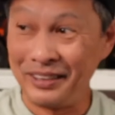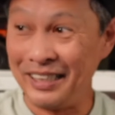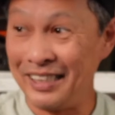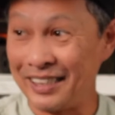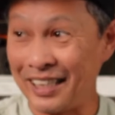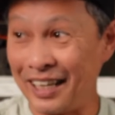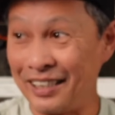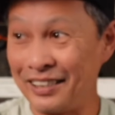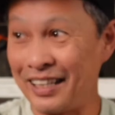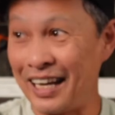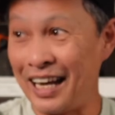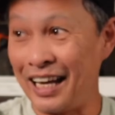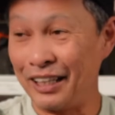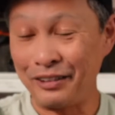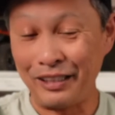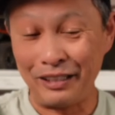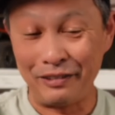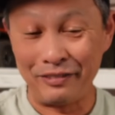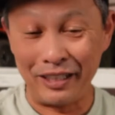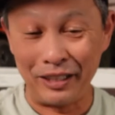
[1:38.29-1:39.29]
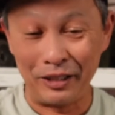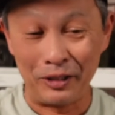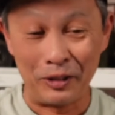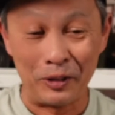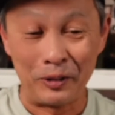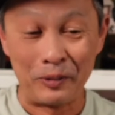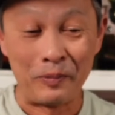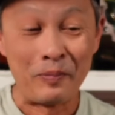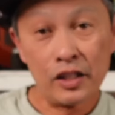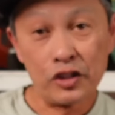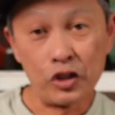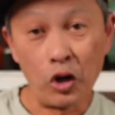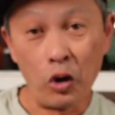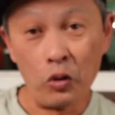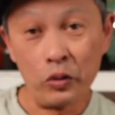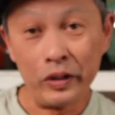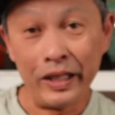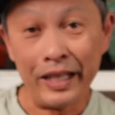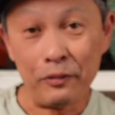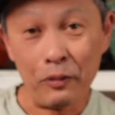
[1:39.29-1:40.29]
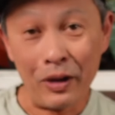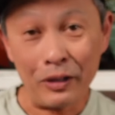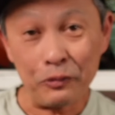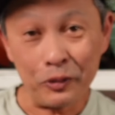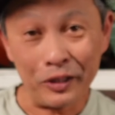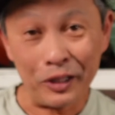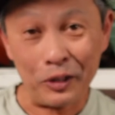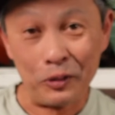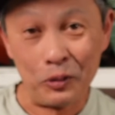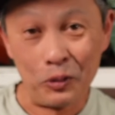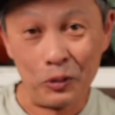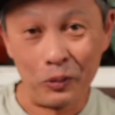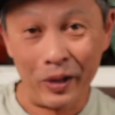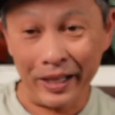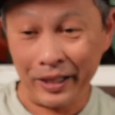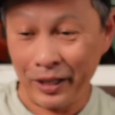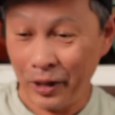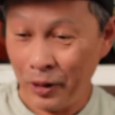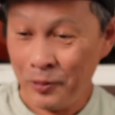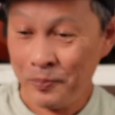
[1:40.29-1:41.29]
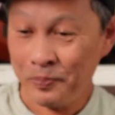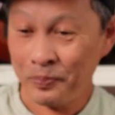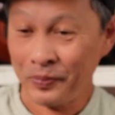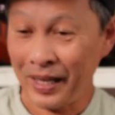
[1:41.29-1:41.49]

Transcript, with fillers: These tires are actually very good. So they went with a new radio.